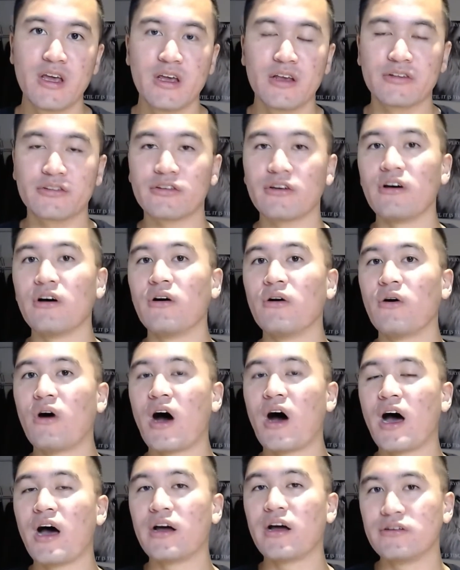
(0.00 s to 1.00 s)
So
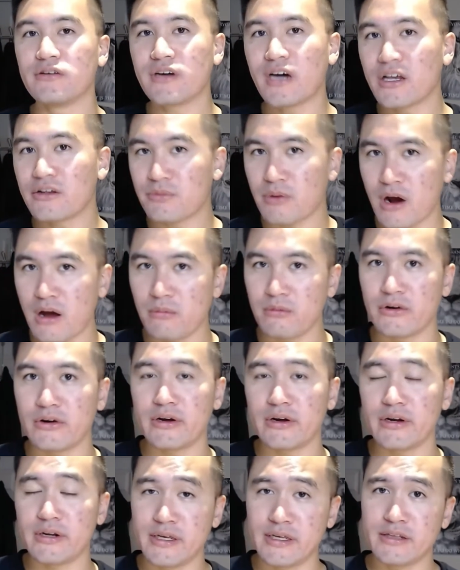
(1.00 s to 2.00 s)
you guys probably
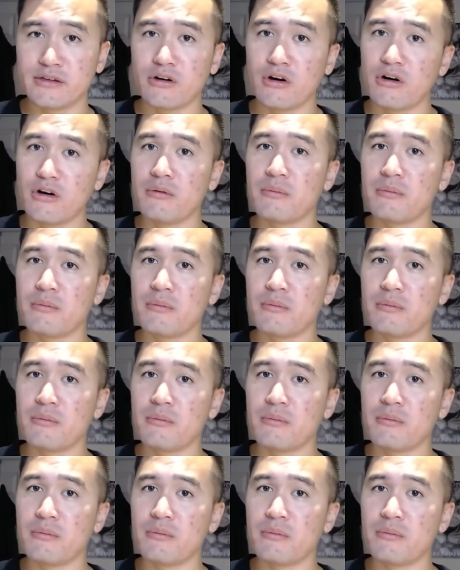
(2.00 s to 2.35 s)
already know